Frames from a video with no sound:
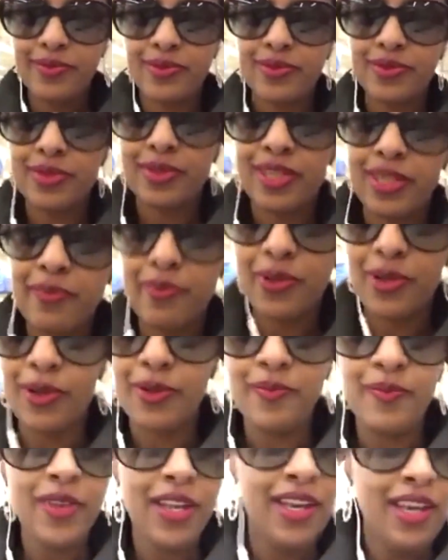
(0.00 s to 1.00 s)
What up, though?
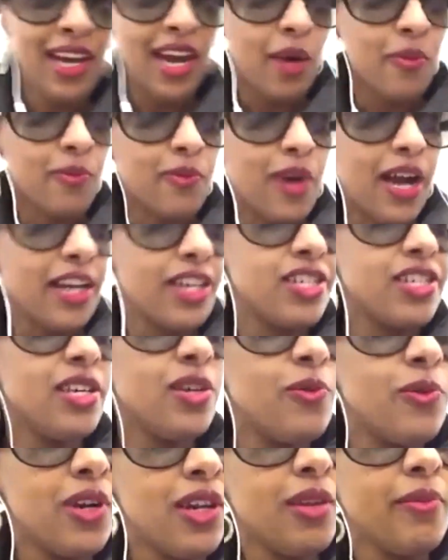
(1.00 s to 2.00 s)
I'm actually
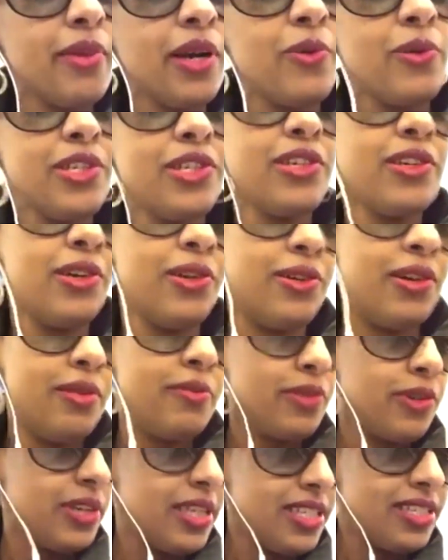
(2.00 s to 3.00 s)
wearing my winter coat. I'm
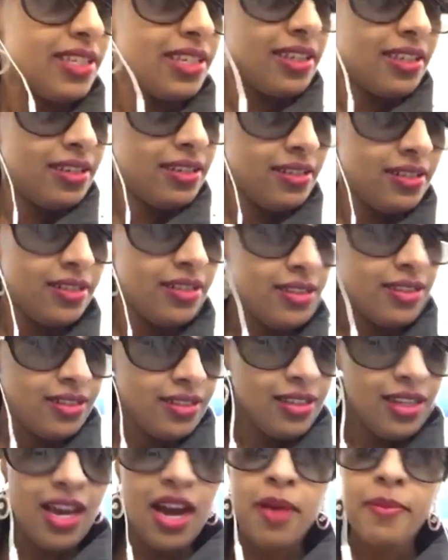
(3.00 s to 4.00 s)
crazy.
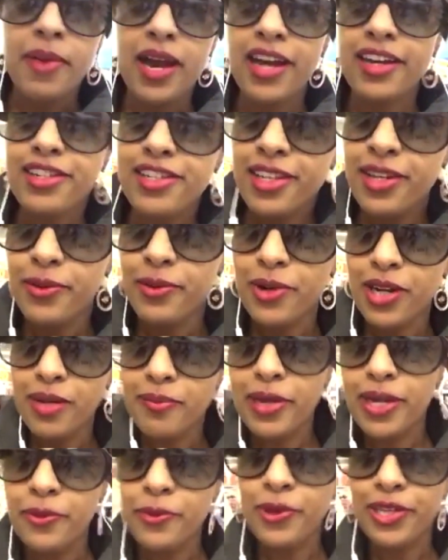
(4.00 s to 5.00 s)
I'm actually wearing my
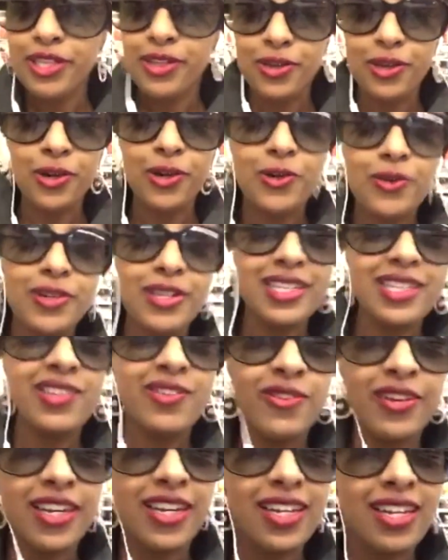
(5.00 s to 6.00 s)
winter coat. It's
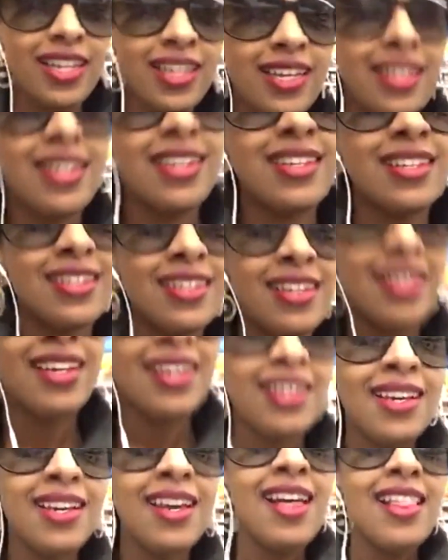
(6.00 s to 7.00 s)
freaking,
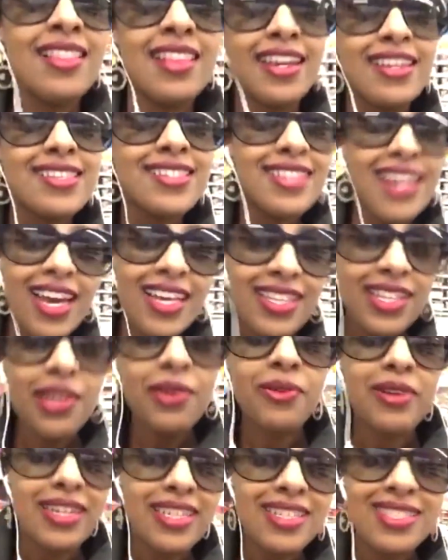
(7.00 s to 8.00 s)
like, ten
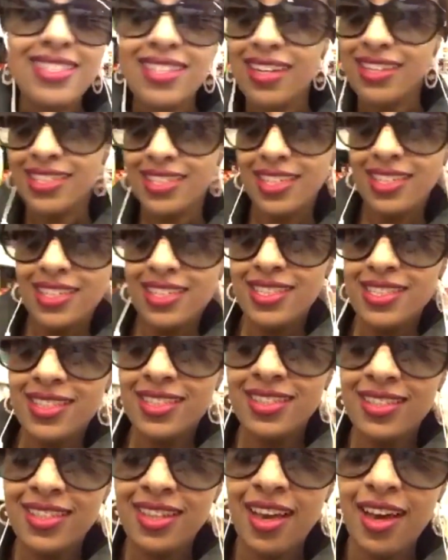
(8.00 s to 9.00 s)
degrees Celsius
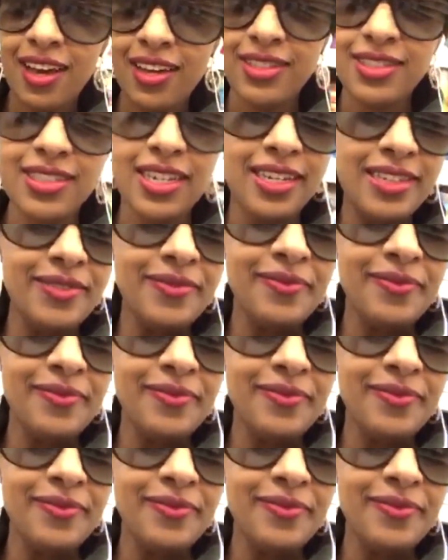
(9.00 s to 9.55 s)
outside.